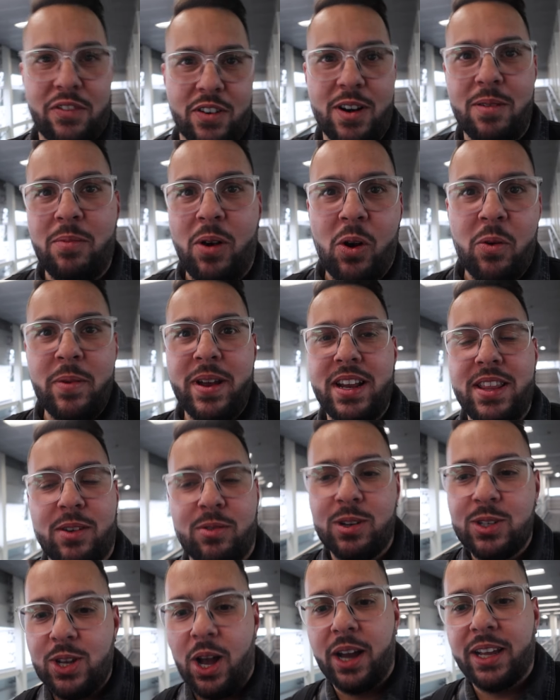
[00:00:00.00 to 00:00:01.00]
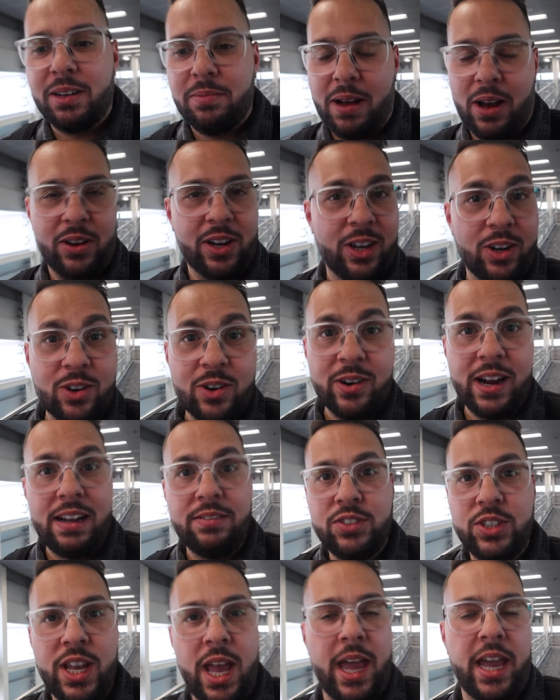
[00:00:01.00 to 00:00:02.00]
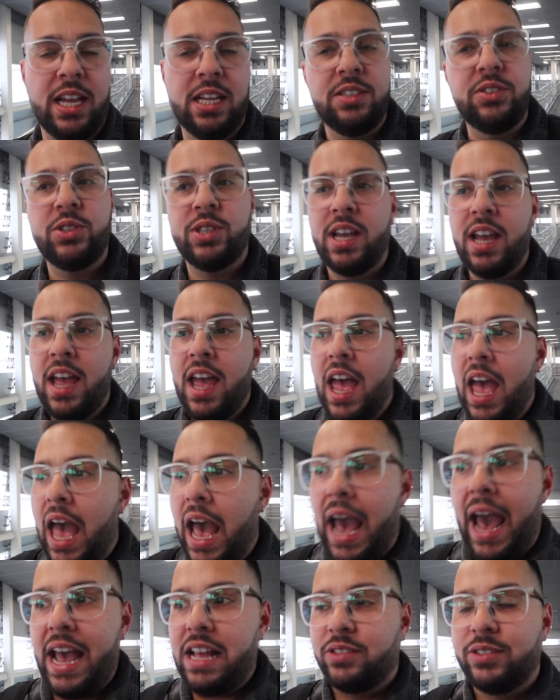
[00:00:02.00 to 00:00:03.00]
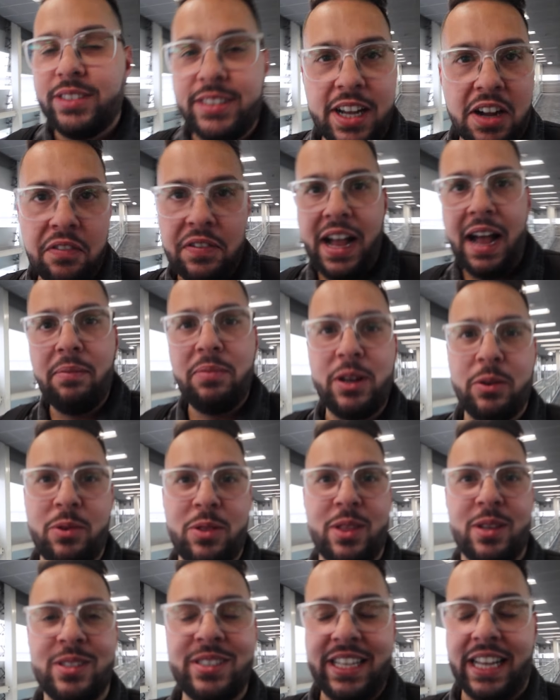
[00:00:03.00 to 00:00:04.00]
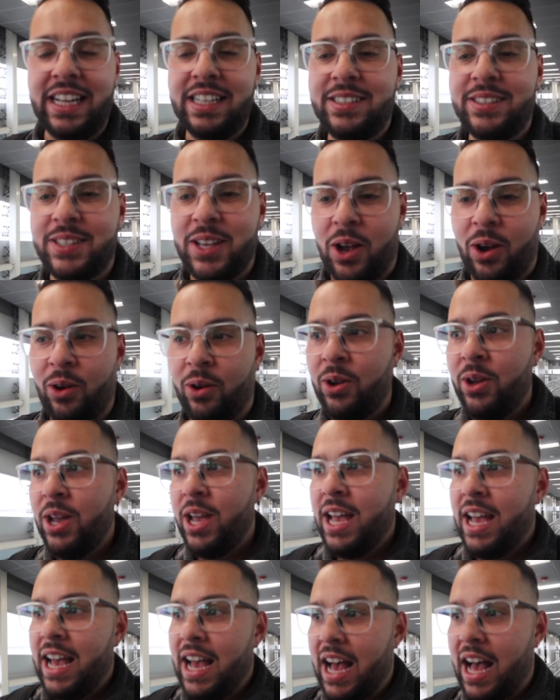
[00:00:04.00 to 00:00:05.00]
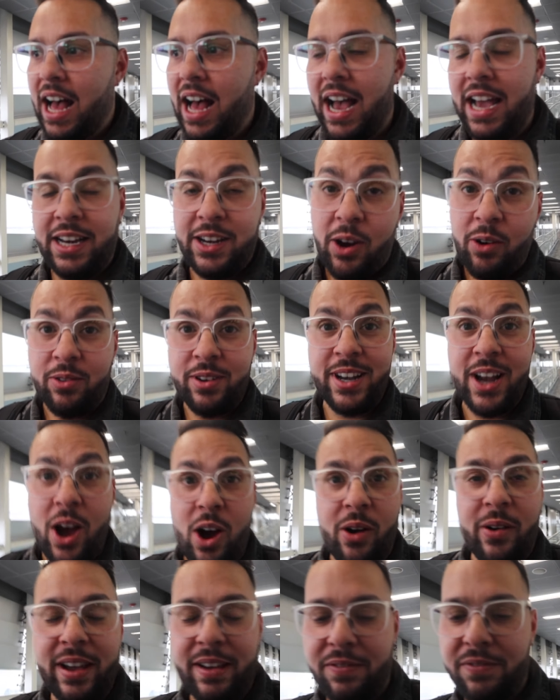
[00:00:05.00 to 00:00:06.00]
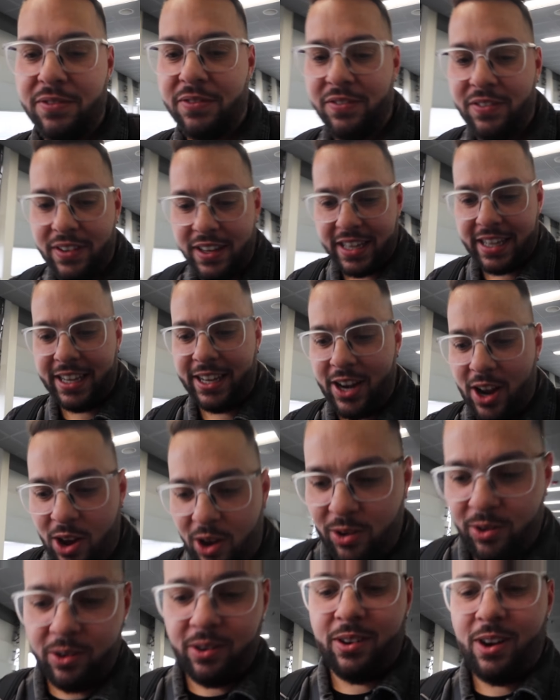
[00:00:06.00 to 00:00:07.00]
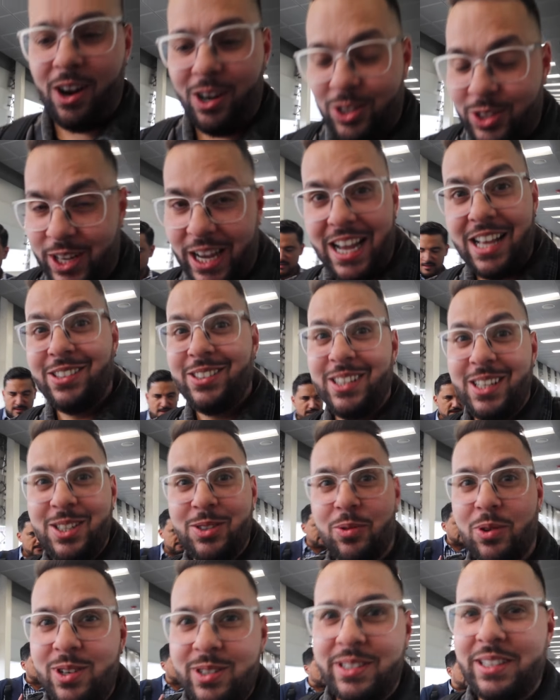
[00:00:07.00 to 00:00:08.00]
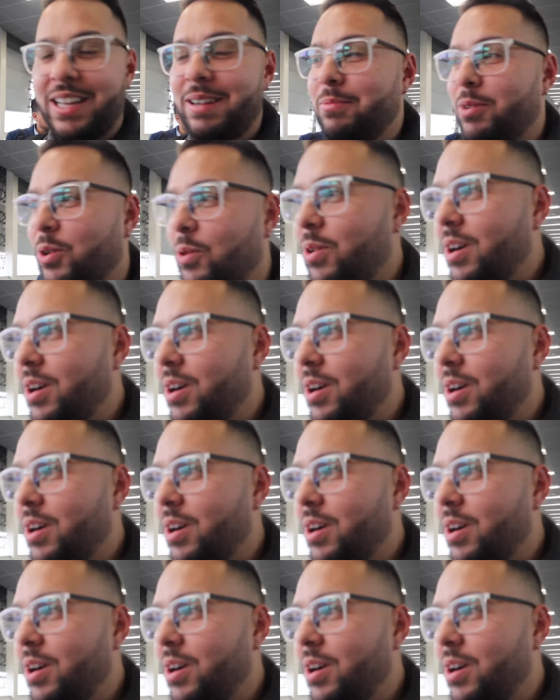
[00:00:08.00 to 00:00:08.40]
For a moment, then we're talking about aircraft change and stuff happening with the seats. So I don't know if you know, our chances were slim or